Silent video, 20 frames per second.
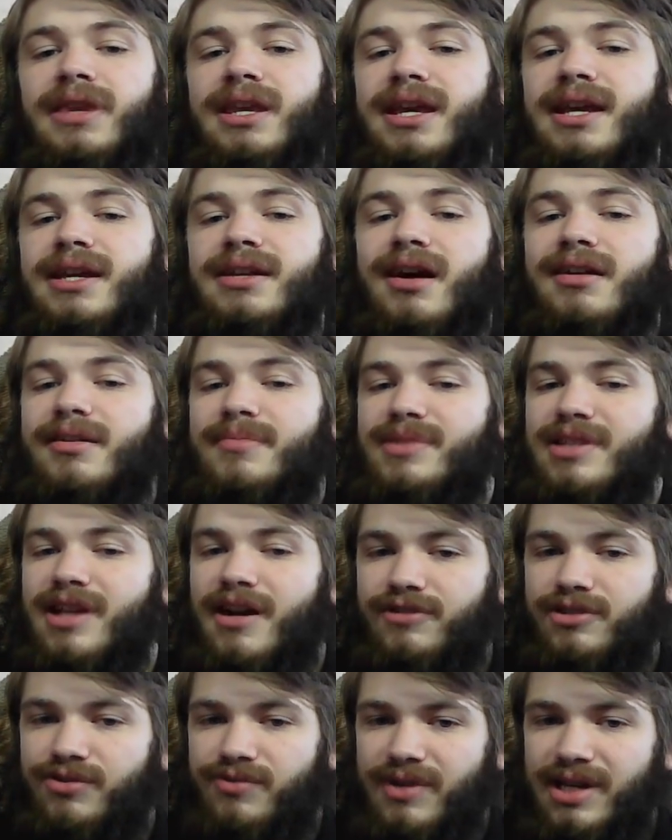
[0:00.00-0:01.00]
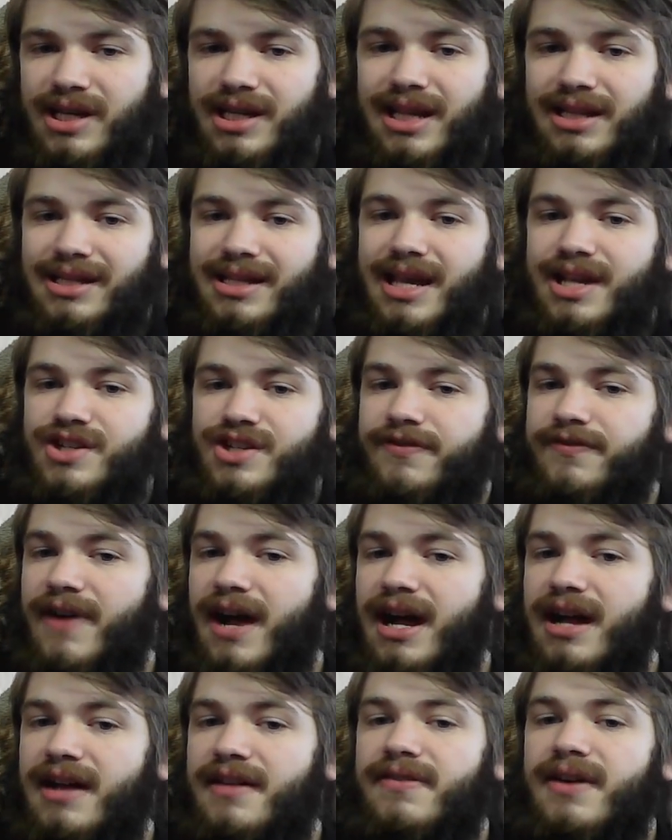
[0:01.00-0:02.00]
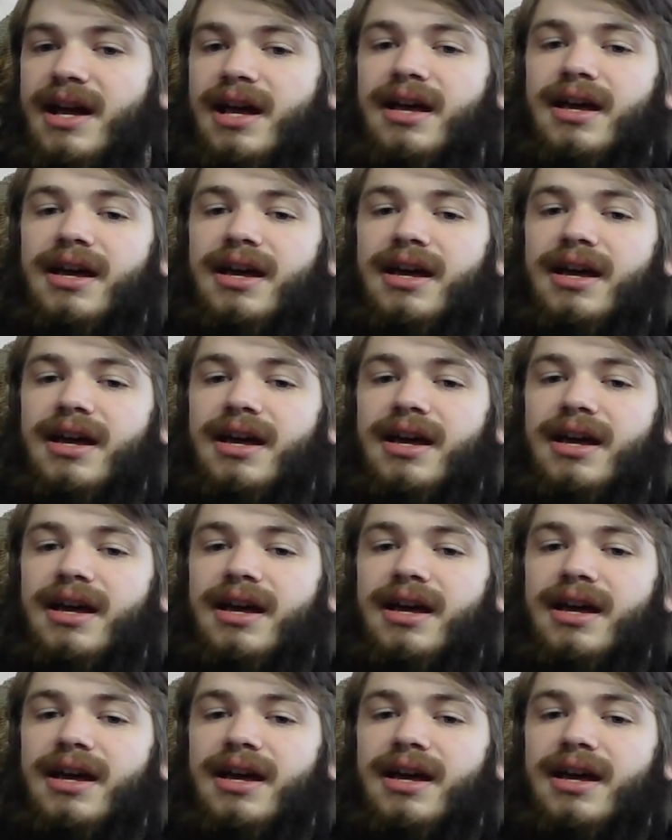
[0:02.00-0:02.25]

He taught himself to read at the age of 5,